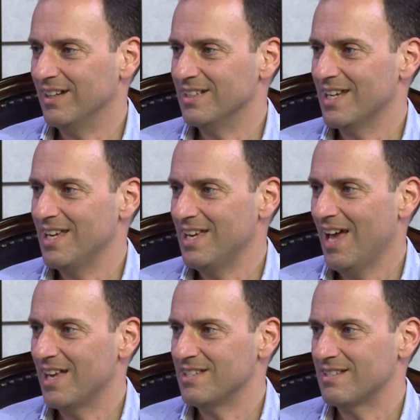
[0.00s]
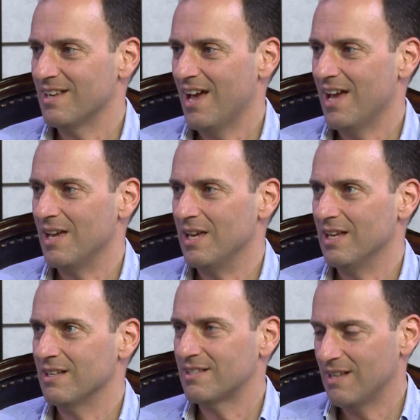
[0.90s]
And he has
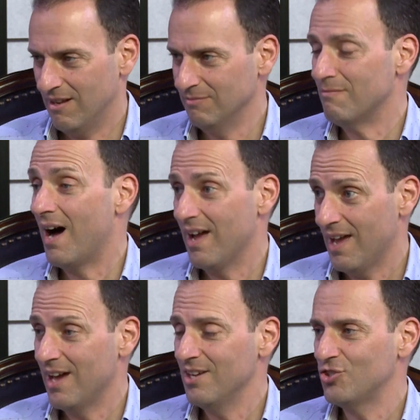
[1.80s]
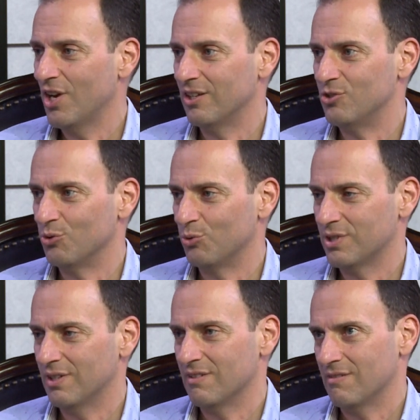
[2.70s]
a son my age and a
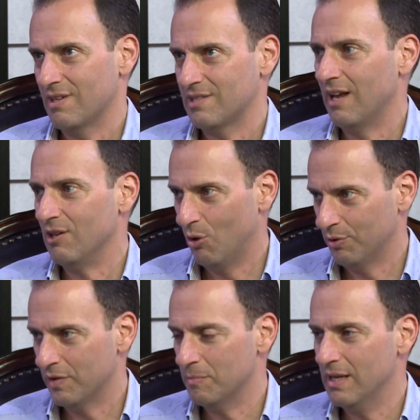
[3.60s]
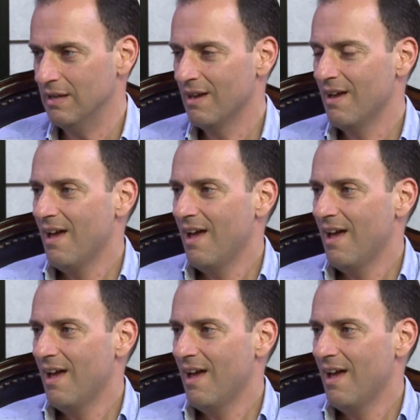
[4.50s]
daughter slightly older than me.